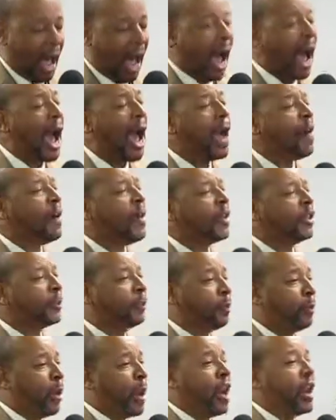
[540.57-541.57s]
I
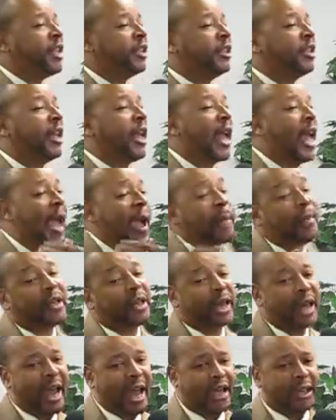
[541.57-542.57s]
must punish the
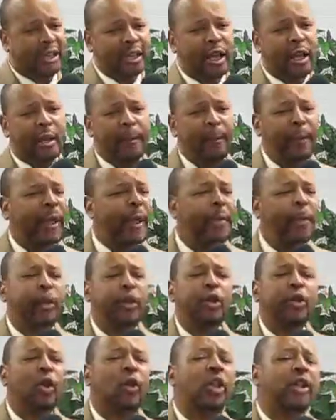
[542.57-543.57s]
Amalekites,
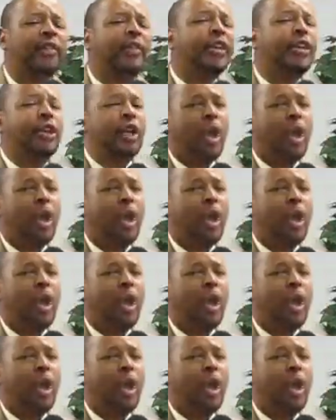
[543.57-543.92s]
people you don't even